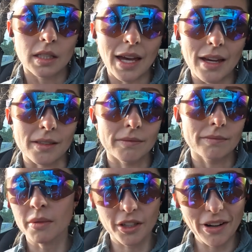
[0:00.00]
yeah,
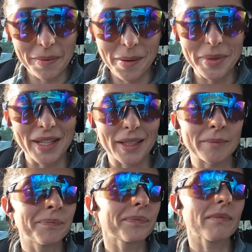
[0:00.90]
so I'm going to wrap up
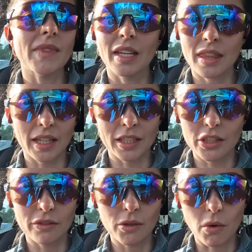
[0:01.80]
here.
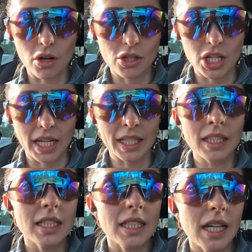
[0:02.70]
Thank you for
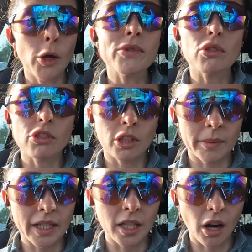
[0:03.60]
watching. I hope it's also
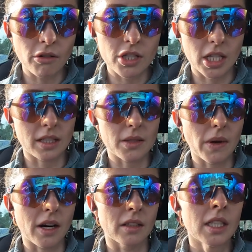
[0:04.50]
going to be encouraging as
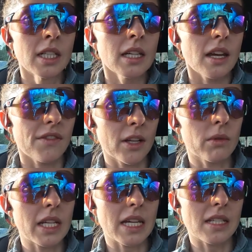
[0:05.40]
well. If
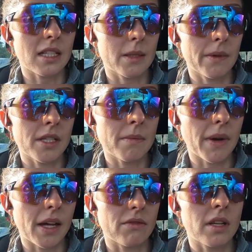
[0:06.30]
anyone is experiencing
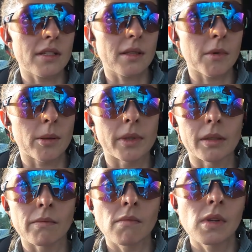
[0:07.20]
bad runs at the
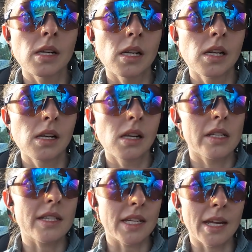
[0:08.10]
moment,
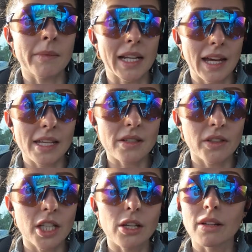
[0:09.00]
seeing my last
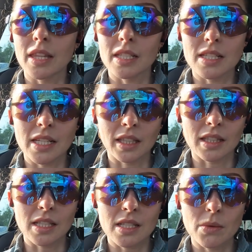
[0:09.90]
video and then
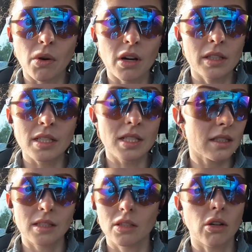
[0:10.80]
seeing this one,
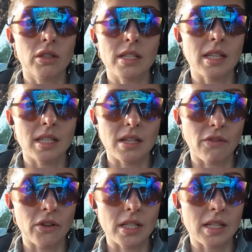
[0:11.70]
honestly, the
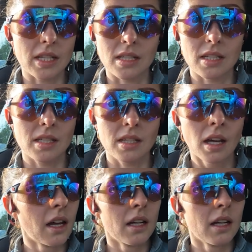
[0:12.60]
difference is